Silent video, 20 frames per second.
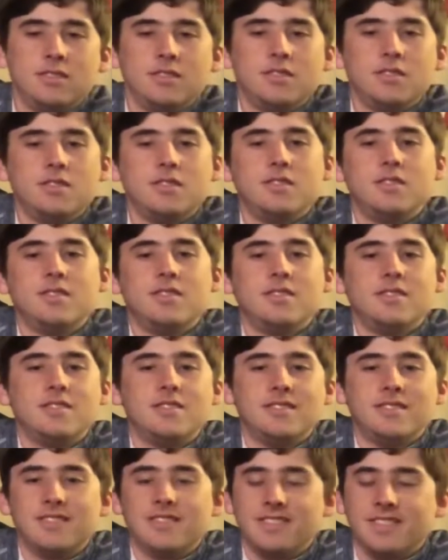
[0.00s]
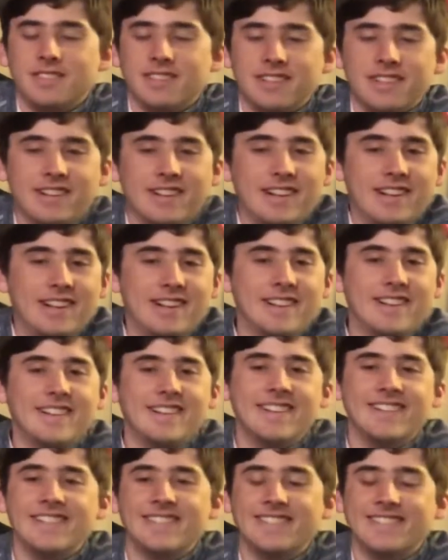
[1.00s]

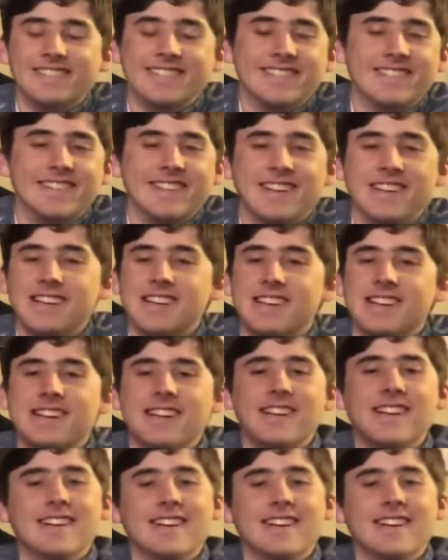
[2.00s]
(not speaking)